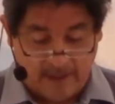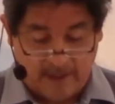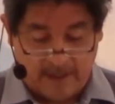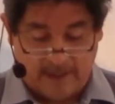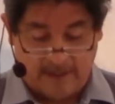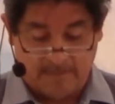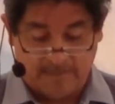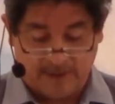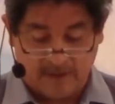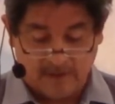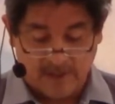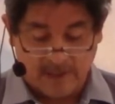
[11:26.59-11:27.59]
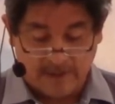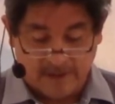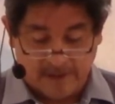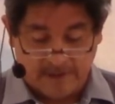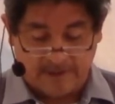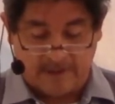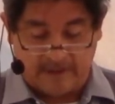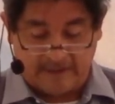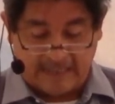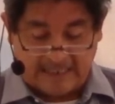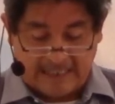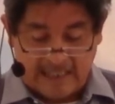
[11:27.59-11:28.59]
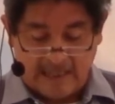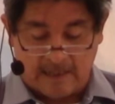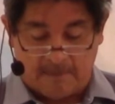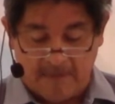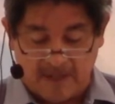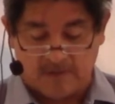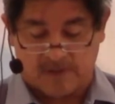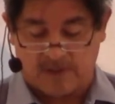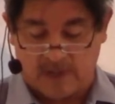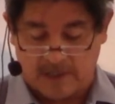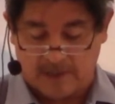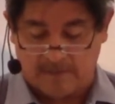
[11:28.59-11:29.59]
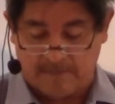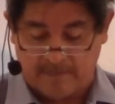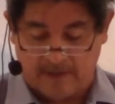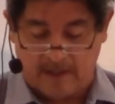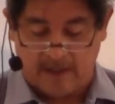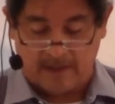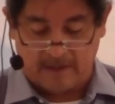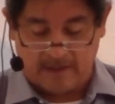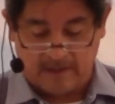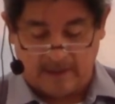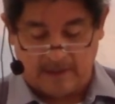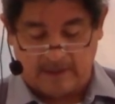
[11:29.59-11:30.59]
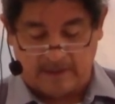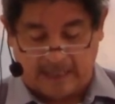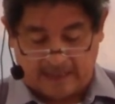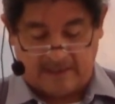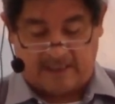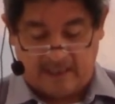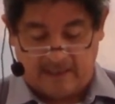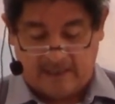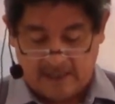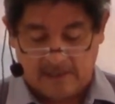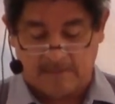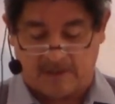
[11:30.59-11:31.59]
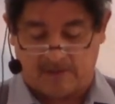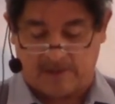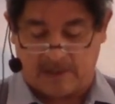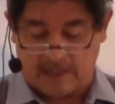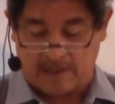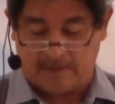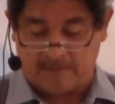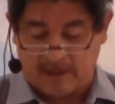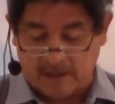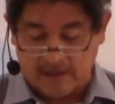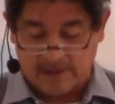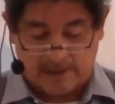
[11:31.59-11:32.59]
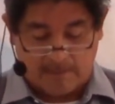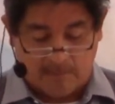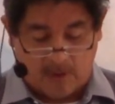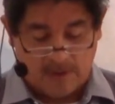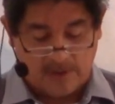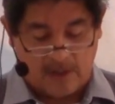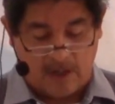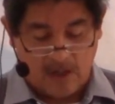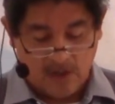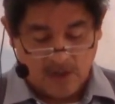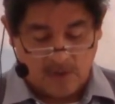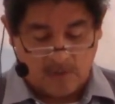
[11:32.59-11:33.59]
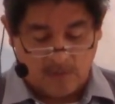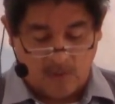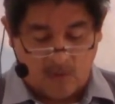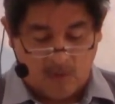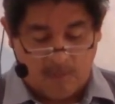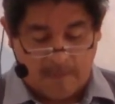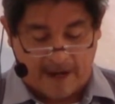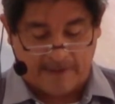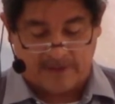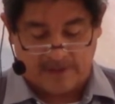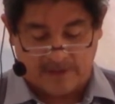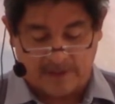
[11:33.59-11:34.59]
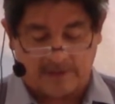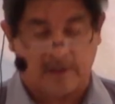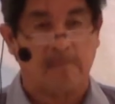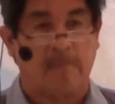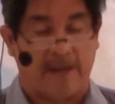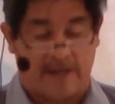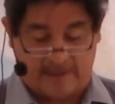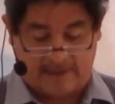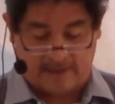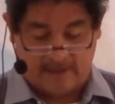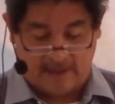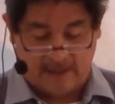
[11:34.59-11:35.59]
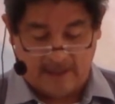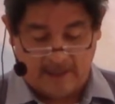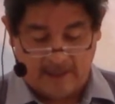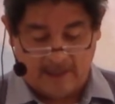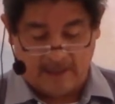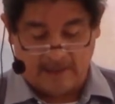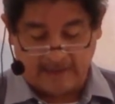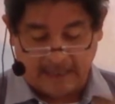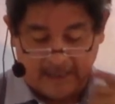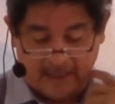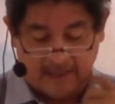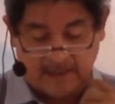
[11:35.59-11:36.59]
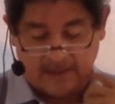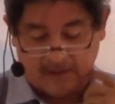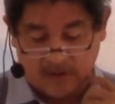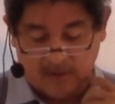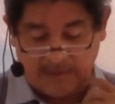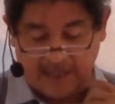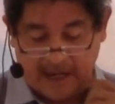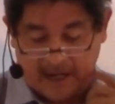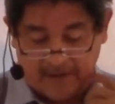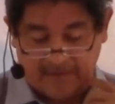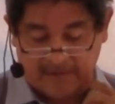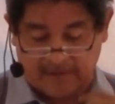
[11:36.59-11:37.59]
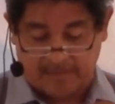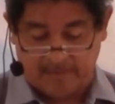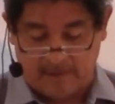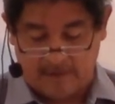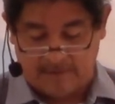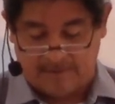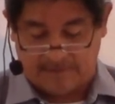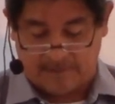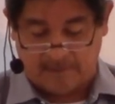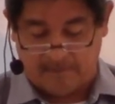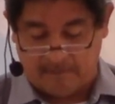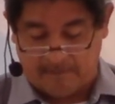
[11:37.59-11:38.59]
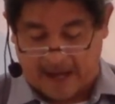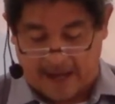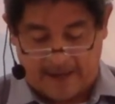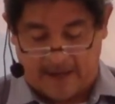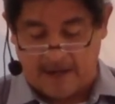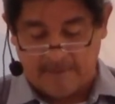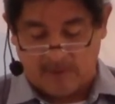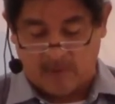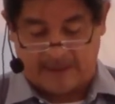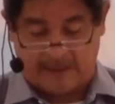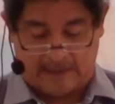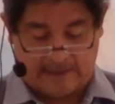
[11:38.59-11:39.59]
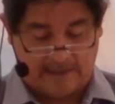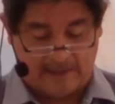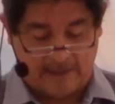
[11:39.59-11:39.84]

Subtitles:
But consider that it's a microsystem, that in this microsystem, girls and boys should occupy the central place. That is, to be cared for by everyone else.